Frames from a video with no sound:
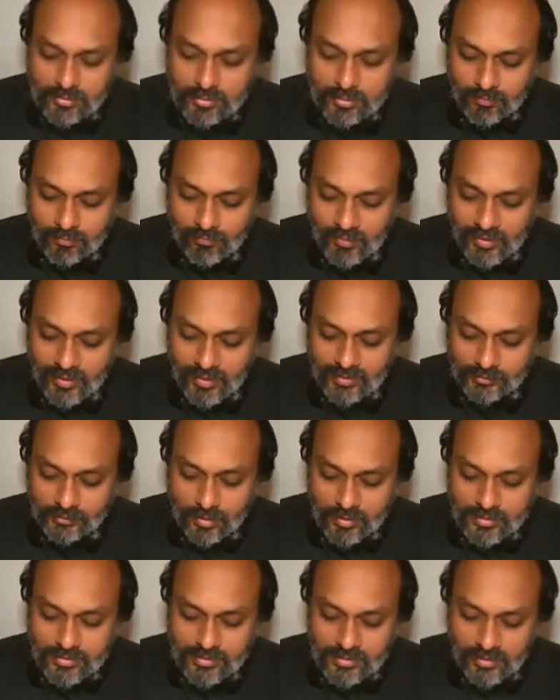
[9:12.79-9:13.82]
So v dash
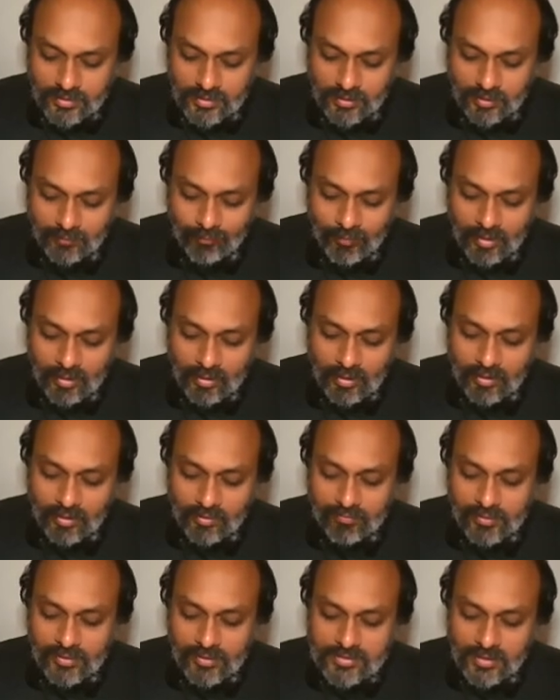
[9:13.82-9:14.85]
cos theta
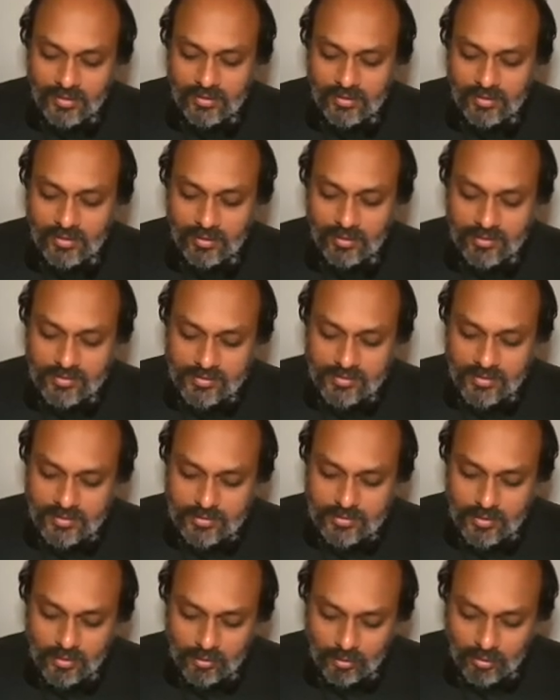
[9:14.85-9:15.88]
and v sine theta's
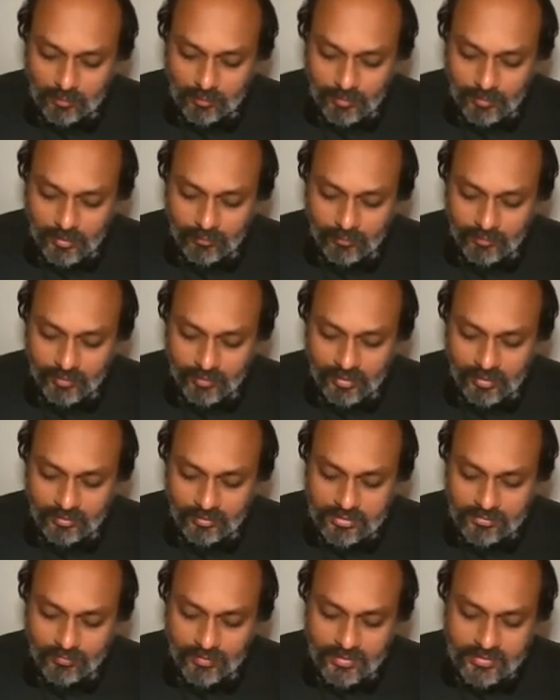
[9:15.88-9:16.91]
horizontal component over here,
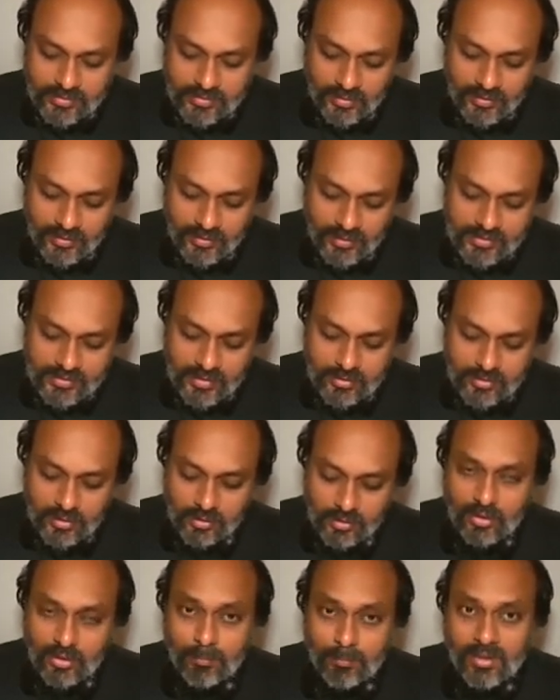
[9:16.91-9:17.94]
this v sine theta's
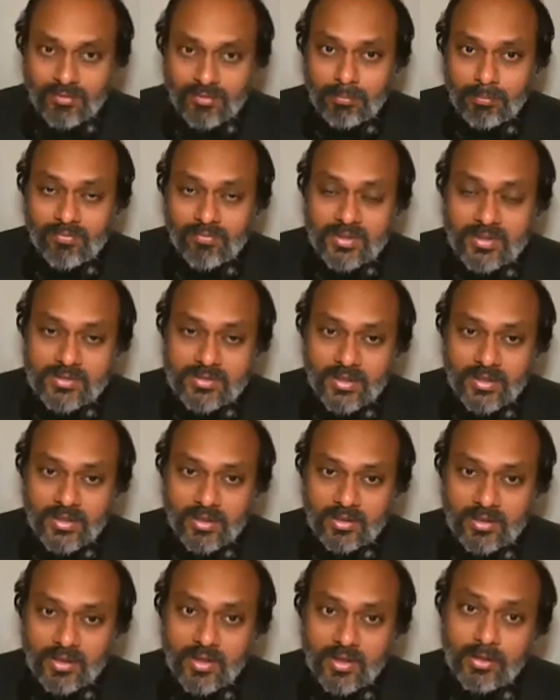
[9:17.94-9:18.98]
horizontal component will be v sine
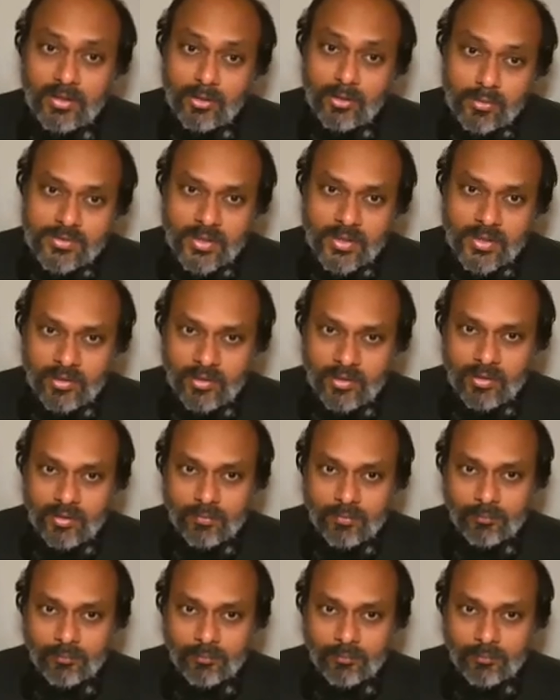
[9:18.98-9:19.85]
theta into sine theta.